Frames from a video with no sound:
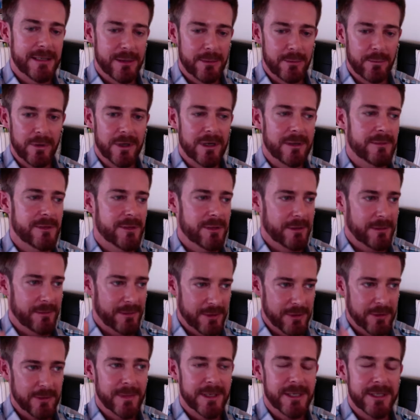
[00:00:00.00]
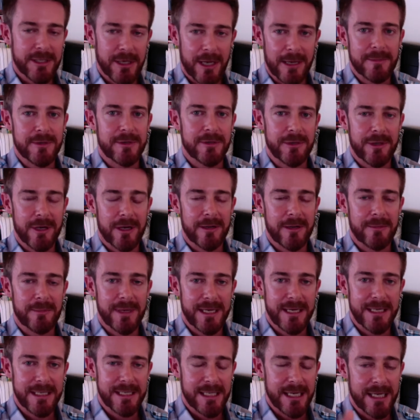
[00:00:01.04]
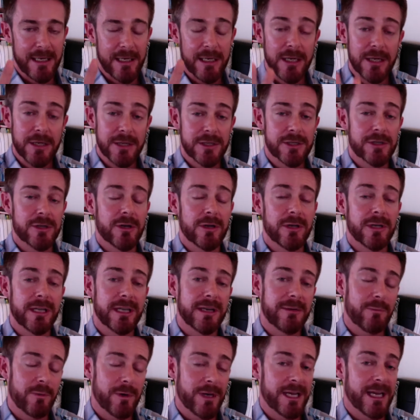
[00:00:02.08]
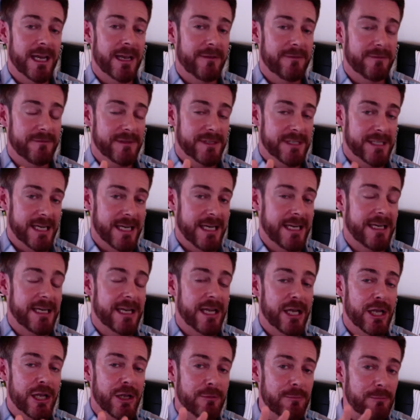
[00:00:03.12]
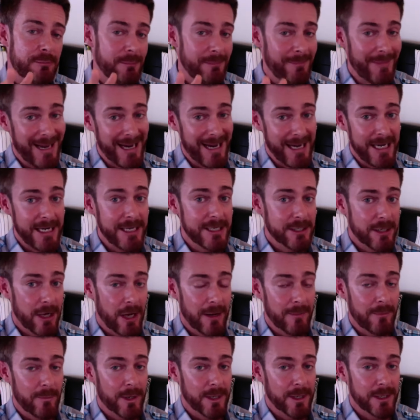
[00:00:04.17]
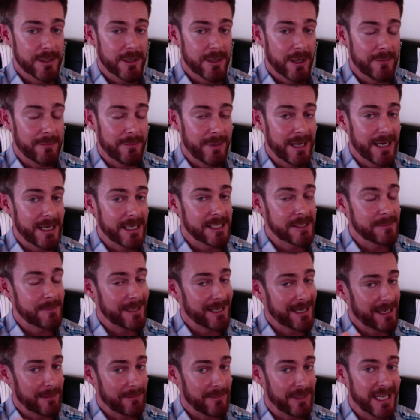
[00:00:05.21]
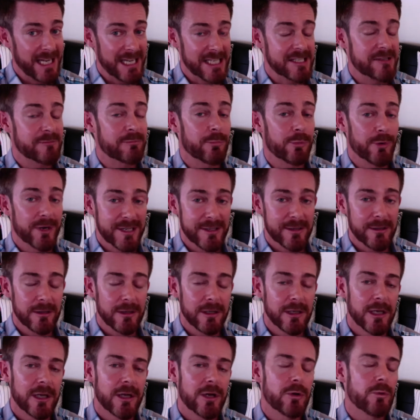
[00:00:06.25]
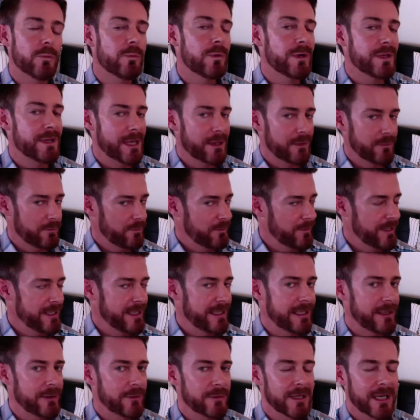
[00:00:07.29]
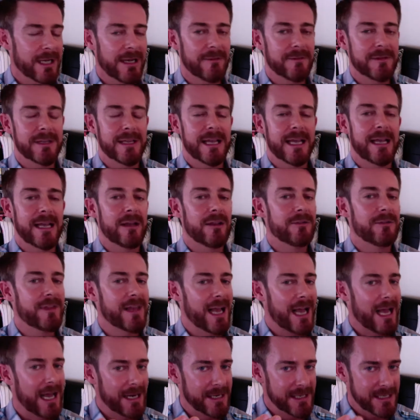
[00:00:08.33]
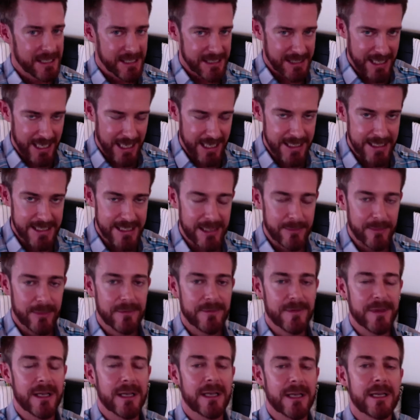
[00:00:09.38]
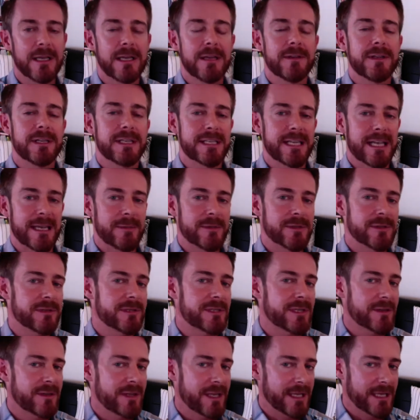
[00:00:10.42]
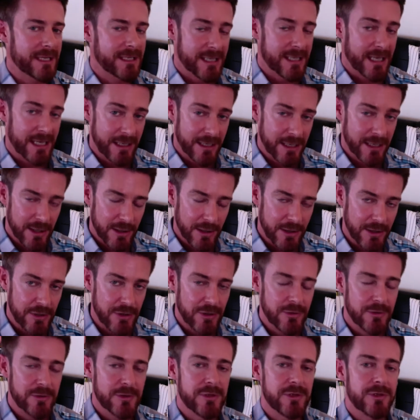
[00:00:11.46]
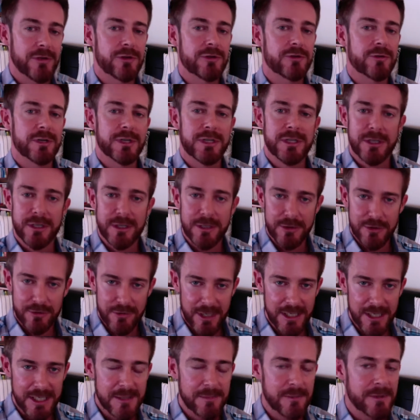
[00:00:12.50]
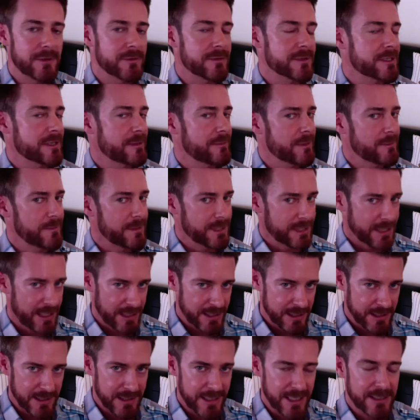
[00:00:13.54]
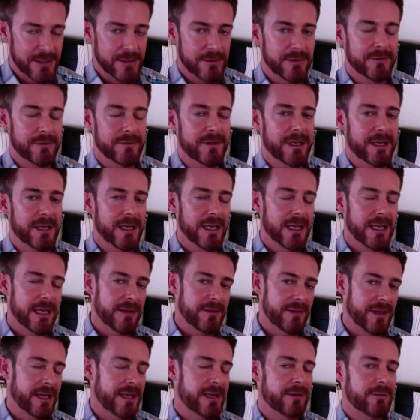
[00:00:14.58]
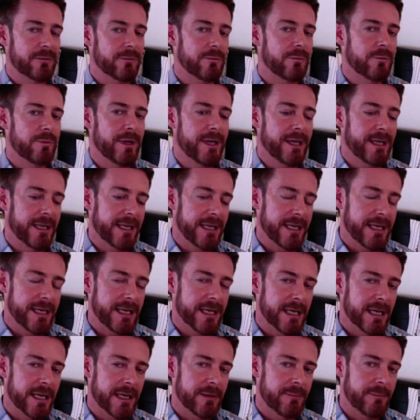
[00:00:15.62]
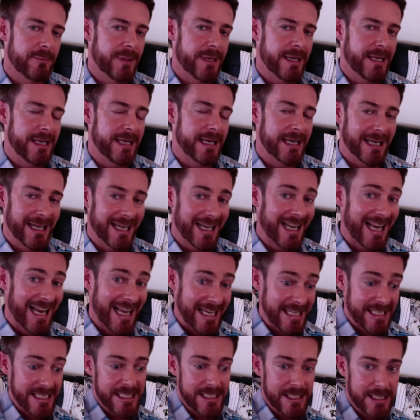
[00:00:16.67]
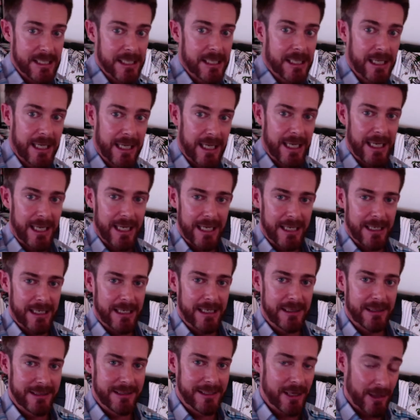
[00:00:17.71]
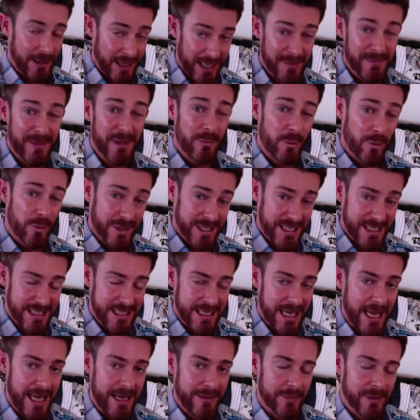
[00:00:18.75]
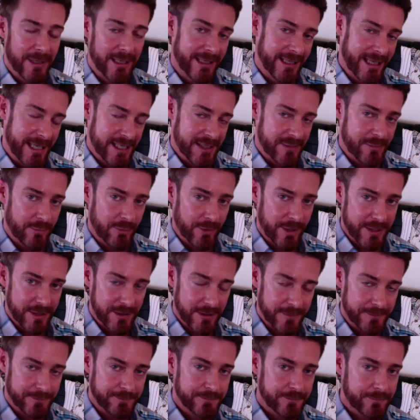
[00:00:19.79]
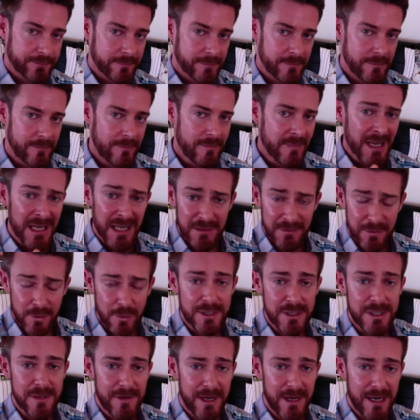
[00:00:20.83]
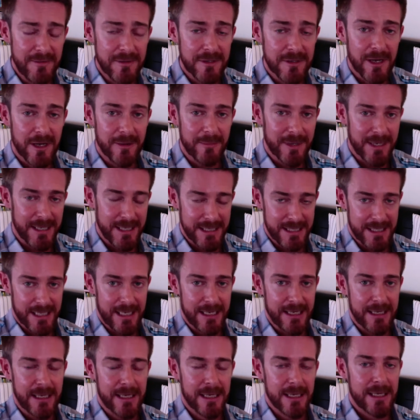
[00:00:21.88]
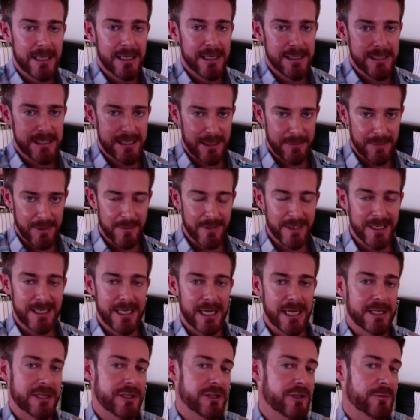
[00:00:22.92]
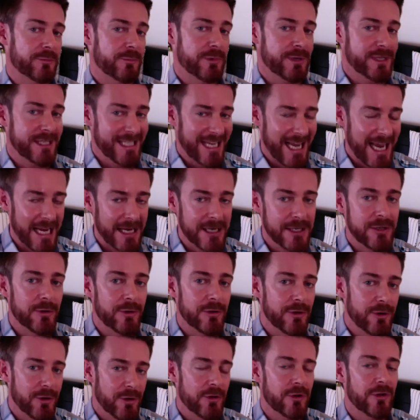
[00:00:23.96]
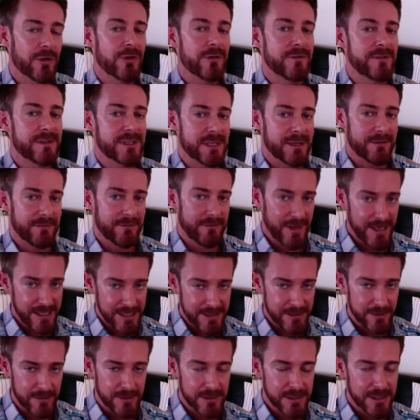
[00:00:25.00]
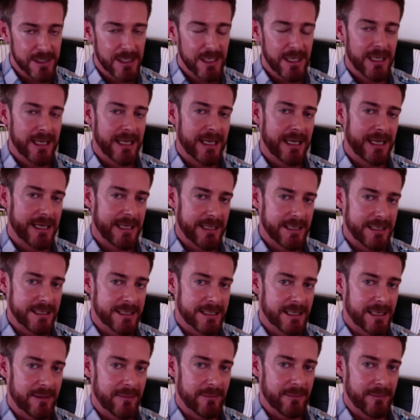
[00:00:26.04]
when I'm talking about type 2 diabetes here, certainly we have seen many type 1 diabetics become less brittle when they really look after their health. They understand some of the same sorts of things. They use nutrition, trace mineral supplementation, that sort of thing. They can really be less, they can be more stable and less brittle. And of course, if you have diabetes, then supplementation to protect your nerves and vessels is